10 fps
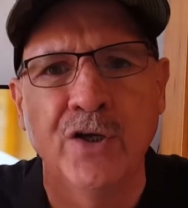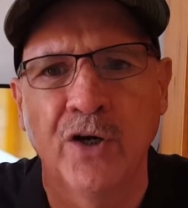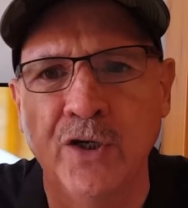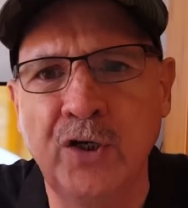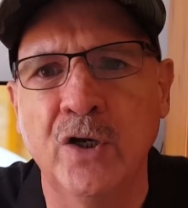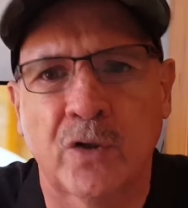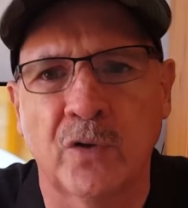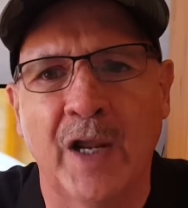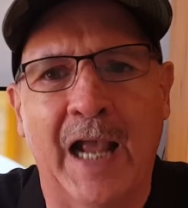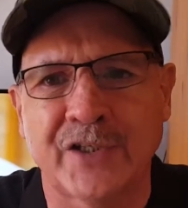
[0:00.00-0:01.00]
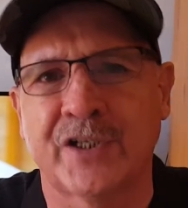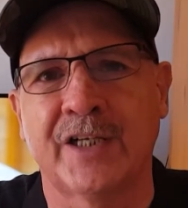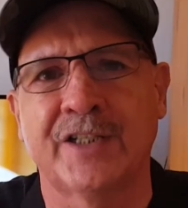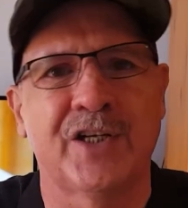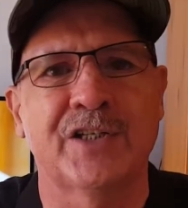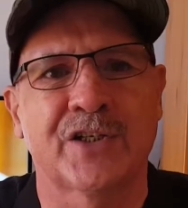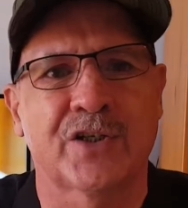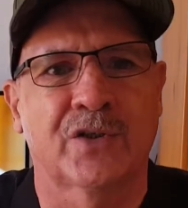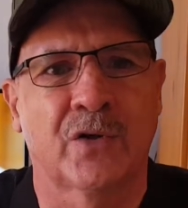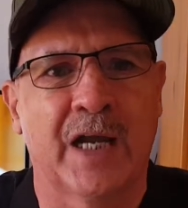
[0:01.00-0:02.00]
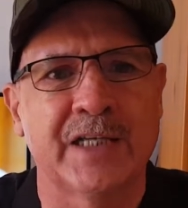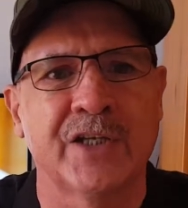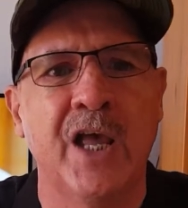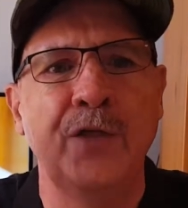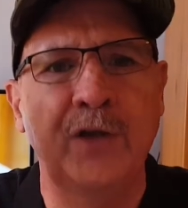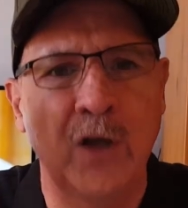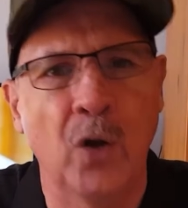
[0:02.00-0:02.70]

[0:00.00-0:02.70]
you're a new creation in Jesus Christ. The